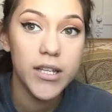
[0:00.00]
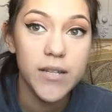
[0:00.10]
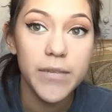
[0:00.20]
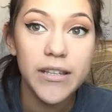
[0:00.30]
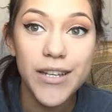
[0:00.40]

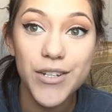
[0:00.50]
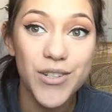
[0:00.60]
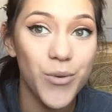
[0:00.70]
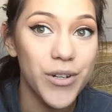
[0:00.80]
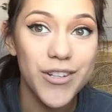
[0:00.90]
Something that you
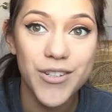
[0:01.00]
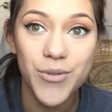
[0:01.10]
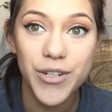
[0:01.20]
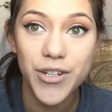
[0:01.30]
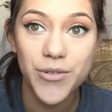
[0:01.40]
don't want to
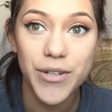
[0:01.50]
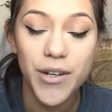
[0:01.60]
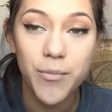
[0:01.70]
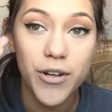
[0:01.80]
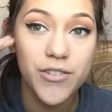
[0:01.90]
do when you're doing
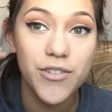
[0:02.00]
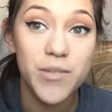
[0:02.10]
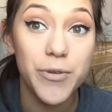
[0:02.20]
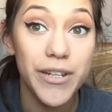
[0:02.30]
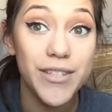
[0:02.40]
your bronzer
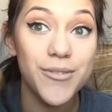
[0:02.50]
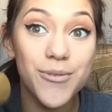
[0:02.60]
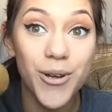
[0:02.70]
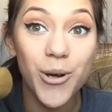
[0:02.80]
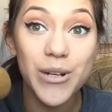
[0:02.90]
is put it
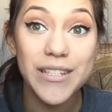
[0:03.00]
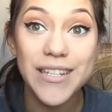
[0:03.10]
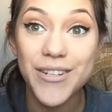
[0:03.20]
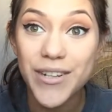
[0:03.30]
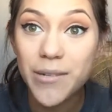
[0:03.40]
too low, because
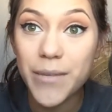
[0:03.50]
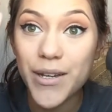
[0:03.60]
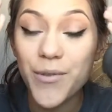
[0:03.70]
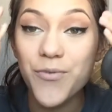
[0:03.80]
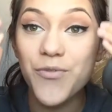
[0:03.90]
then you're going to
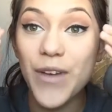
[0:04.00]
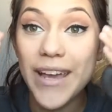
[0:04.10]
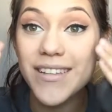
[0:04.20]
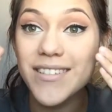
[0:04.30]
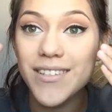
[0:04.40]
make your
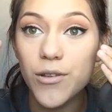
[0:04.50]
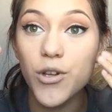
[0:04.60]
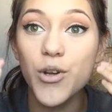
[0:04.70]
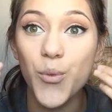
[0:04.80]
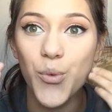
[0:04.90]
face
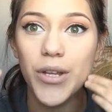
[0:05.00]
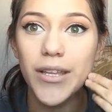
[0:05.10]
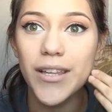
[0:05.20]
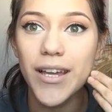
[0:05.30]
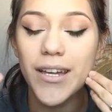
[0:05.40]
look
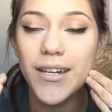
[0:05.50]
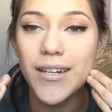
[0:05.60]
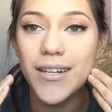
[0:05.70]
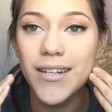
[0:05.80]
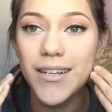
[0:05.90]
really
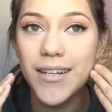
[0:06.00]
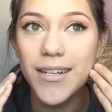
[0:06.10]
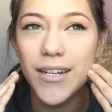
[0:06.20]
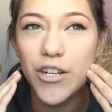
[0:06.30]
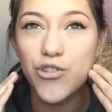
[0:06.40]
like
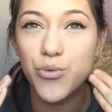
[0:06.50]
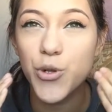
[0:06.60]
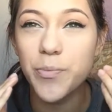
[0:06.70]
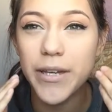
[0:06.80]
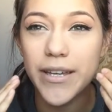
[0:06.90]

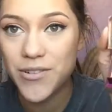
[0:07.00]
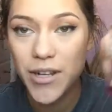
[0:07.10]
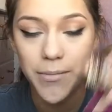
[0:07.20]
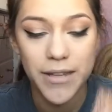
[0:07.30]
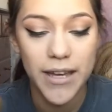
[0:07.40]
droopy.
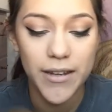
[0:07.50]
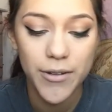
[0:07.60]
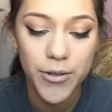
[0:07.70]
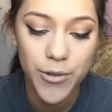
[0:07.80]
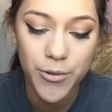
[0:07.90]
Grab that
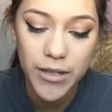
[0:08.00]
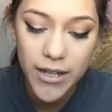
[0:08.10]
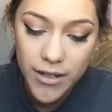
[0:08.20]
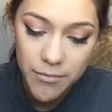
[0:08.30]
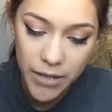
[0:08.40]

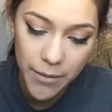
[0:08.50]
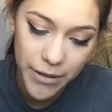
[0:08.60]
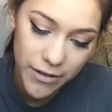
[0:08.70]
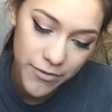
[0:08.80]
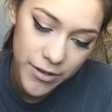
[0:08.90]
Hoola by
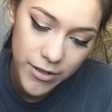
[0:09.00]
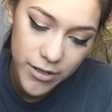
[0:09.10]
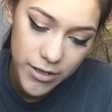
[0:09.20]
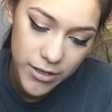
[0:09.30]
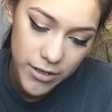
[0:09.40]
Benefit.
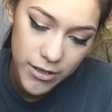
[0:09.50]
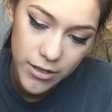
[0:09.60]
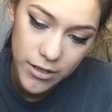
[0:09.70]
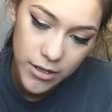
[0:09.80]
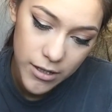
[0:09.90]

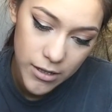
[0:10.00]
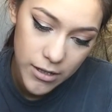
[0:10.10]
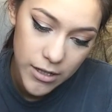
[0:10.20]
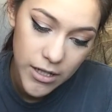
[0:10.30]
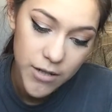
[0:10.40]

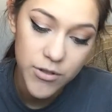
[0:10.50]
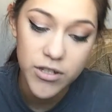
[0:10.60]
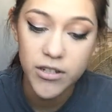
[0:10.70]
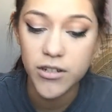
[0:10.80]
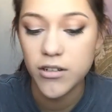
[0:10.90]

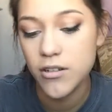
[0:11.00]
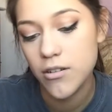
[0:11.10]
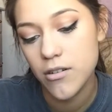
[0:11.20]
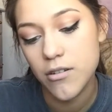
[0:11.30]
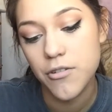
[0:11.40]
Just gonna
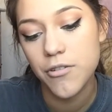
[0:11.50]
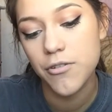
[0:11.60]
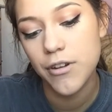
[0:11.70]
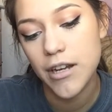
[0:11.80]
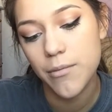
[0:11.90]

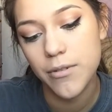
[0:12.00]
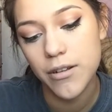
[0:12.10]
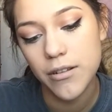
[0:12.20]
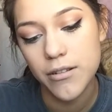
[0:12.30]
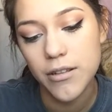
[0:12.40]
grab
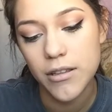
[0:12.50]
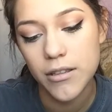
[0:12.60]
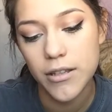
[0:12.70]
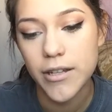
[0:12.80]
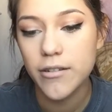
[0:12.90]
a
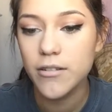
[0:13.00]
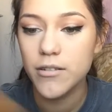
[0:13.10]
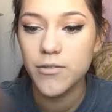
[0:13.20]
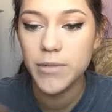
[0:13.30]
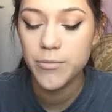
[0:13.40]
layer all
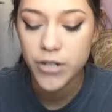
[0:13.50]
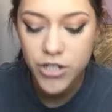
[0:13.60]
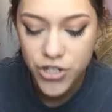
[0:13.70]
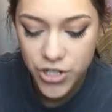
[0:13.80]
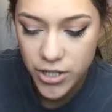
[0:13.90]
over my
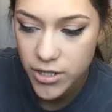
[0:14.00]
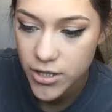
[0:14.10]
brush.